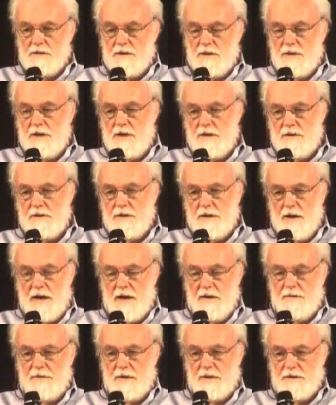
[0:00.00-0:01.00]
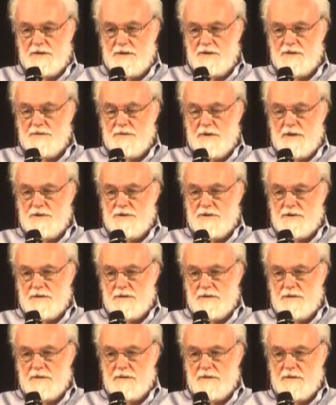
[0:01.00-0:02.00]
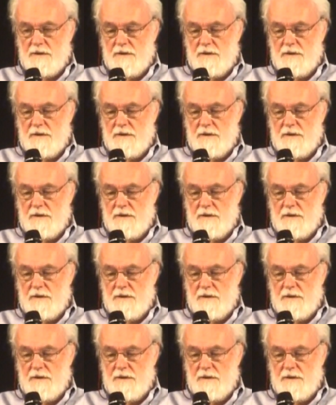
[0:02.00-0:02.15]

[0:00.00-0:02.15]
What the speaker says: So here you have a situation